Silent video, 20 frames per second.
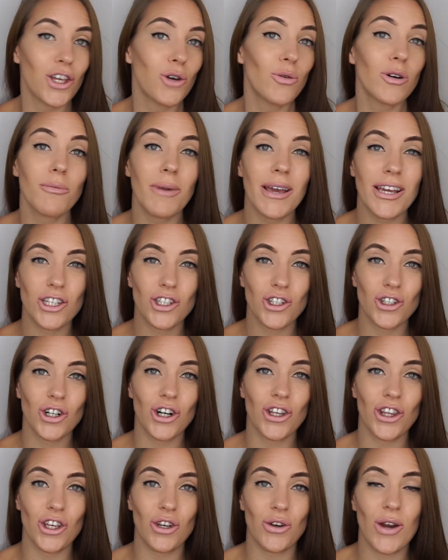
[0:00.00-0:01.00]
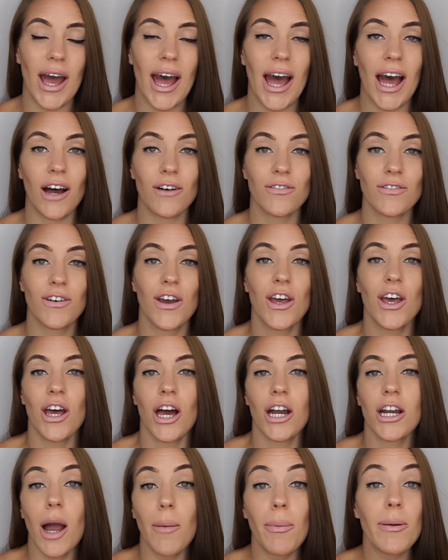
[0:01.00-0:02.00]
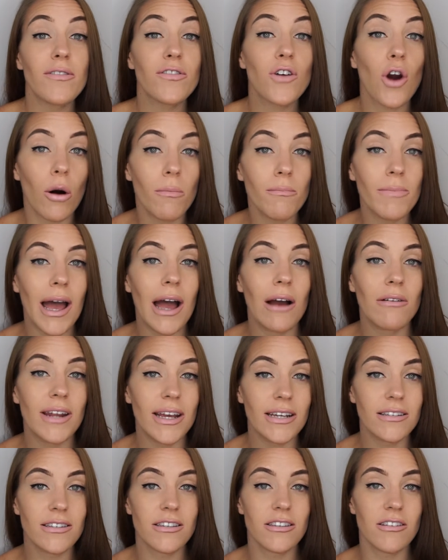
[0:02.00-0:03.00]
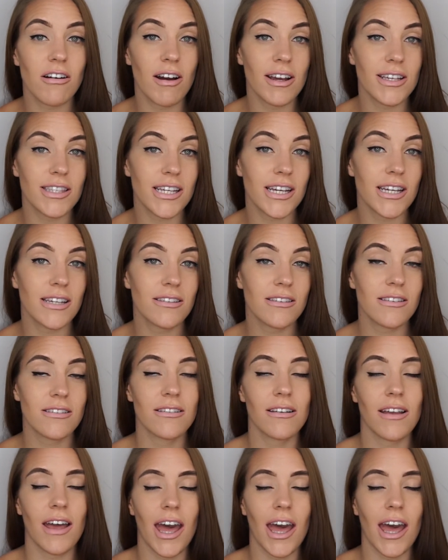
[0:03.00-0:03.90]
you want to make sure that you have a couple of compound exercises.